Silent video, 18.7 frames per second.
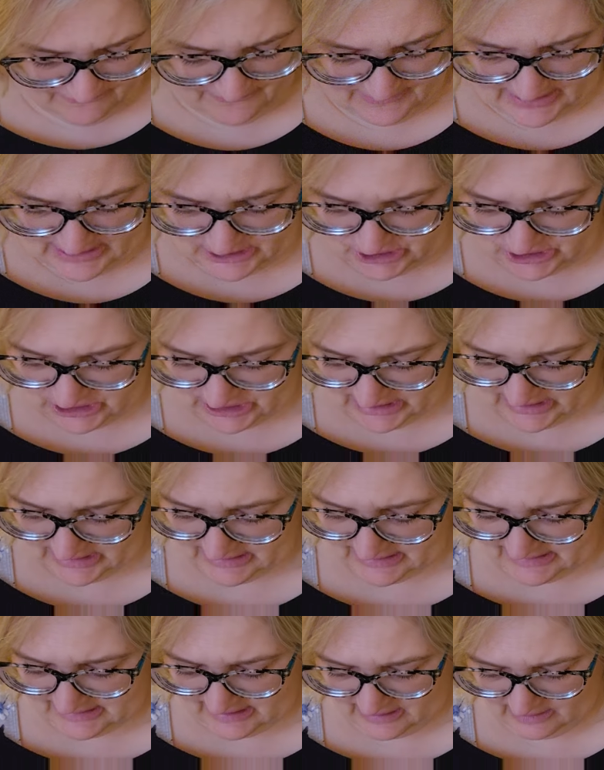
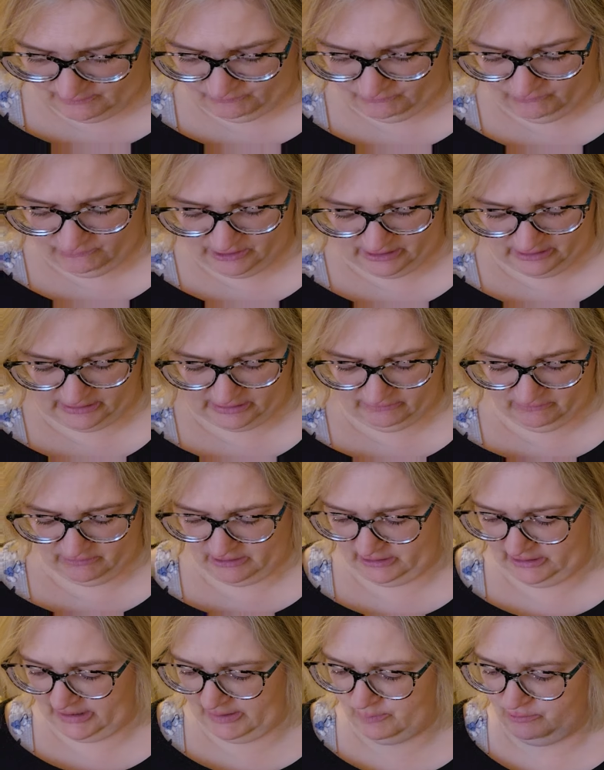finishes that I'm really,
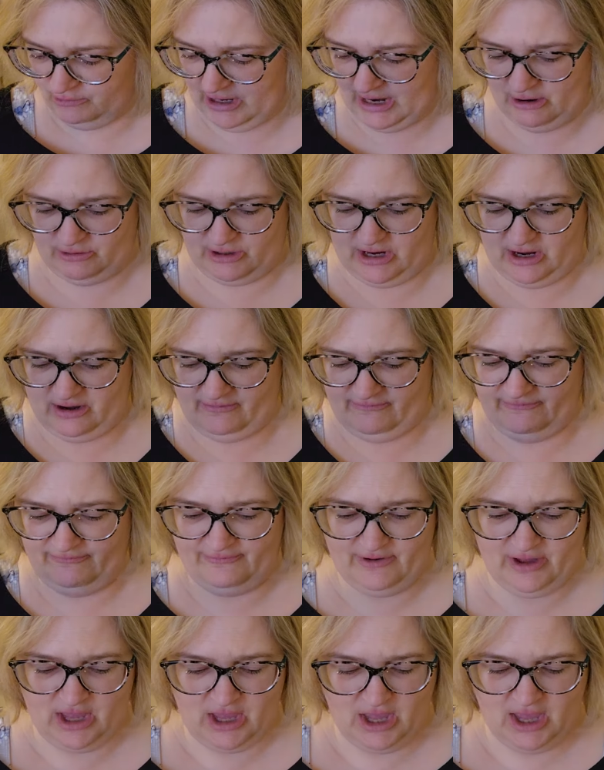really proud of